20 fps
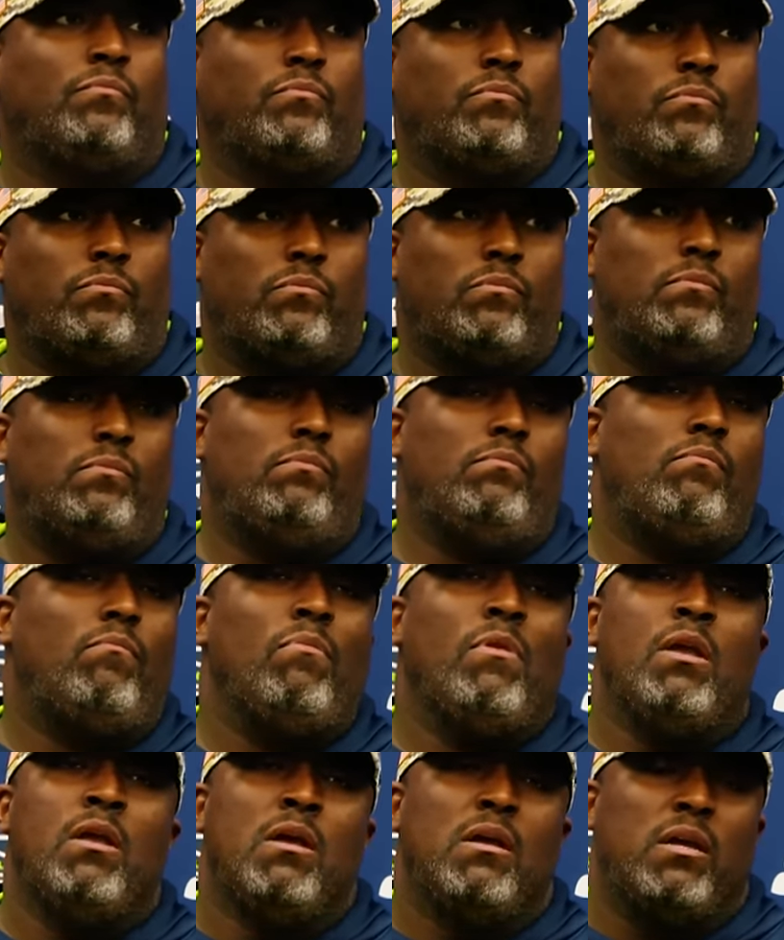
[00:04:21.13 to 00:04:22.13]

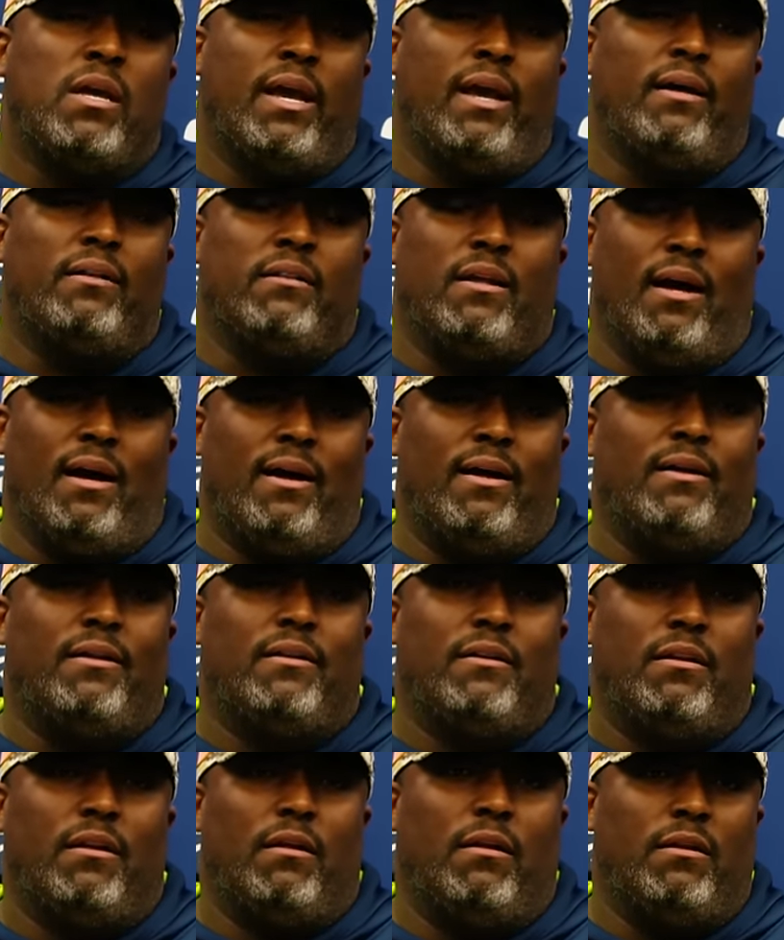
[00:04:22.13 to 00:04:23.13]
for Jordyn. Yeah, uh,
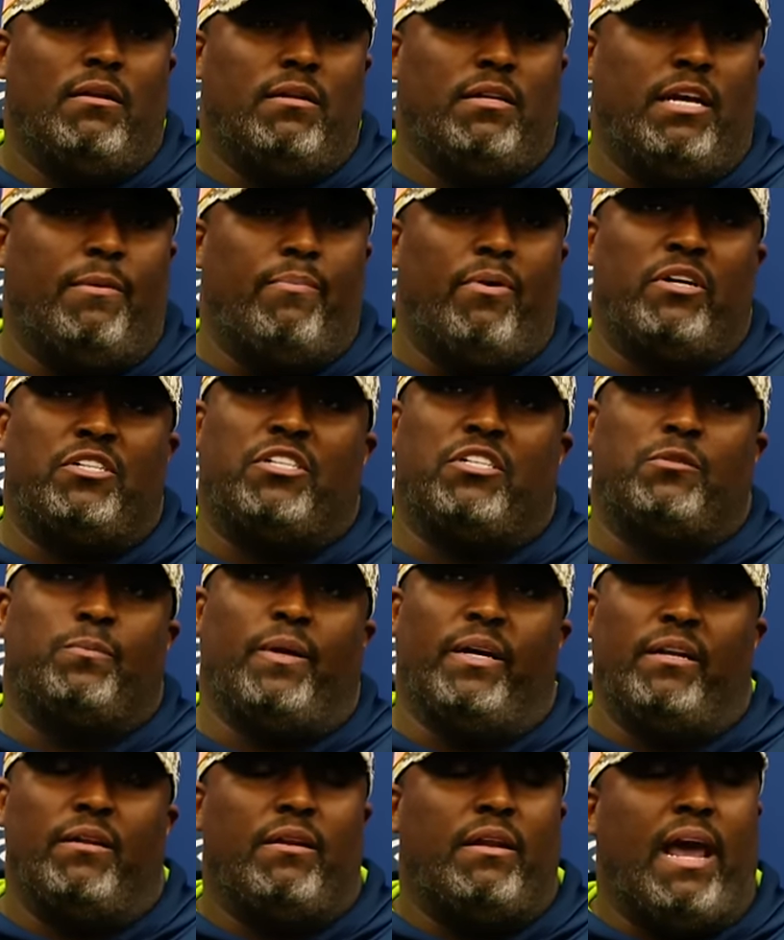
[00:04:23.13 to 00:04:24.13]
D. Bush has
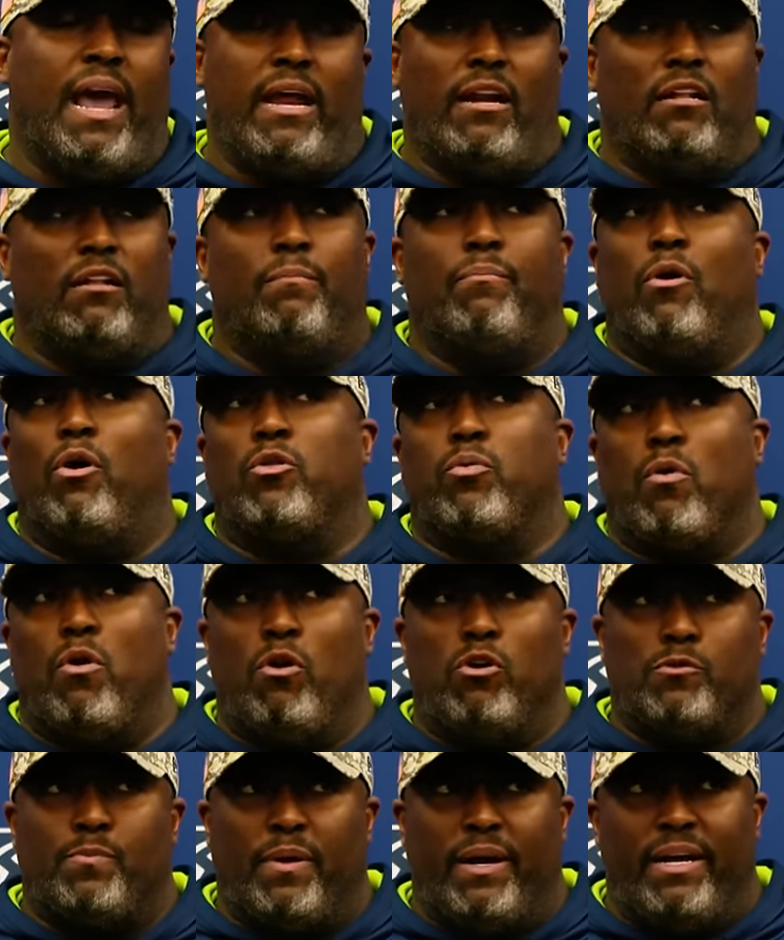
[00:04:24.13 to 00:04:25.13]
been handling both
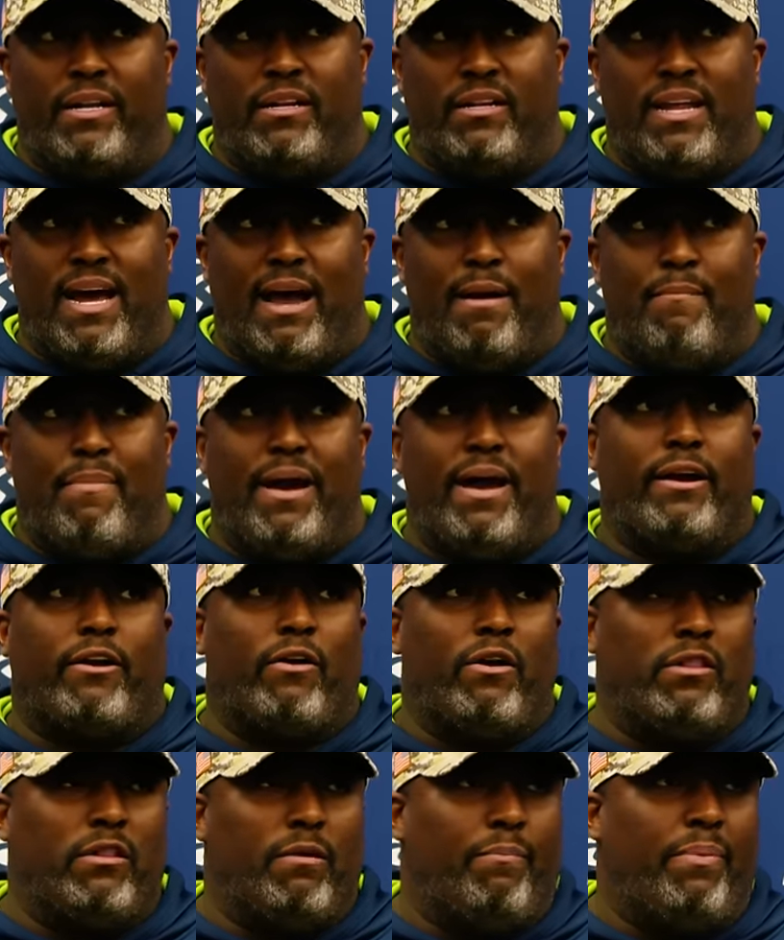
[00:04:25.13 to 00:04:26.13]
roles, playing dime
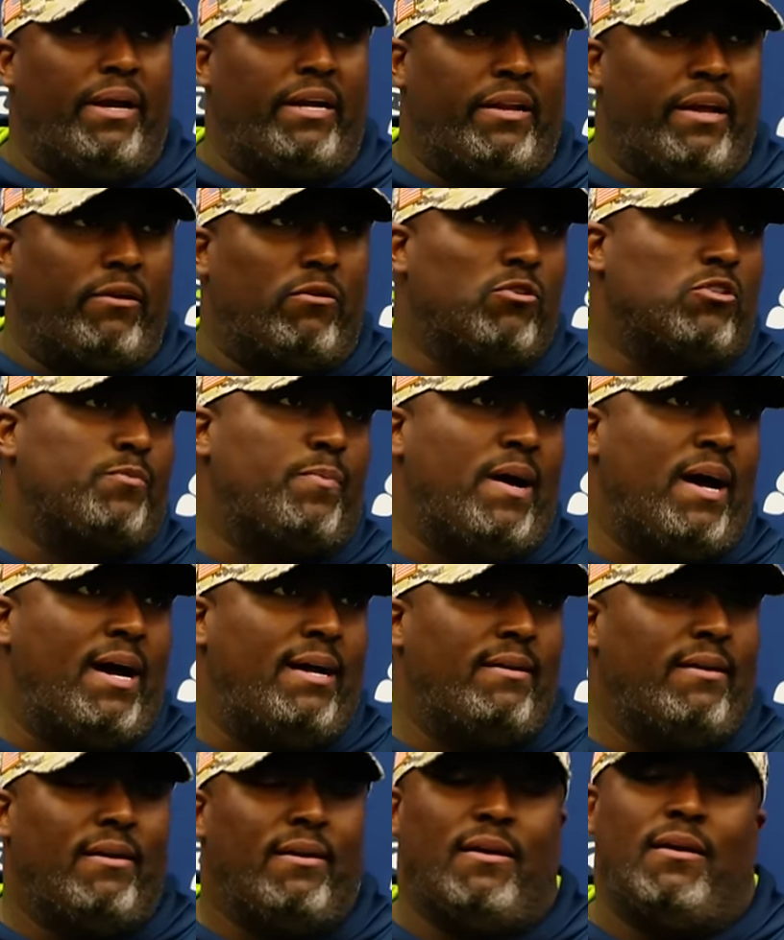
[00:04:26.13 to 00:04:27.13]
backer in the big nickel spot.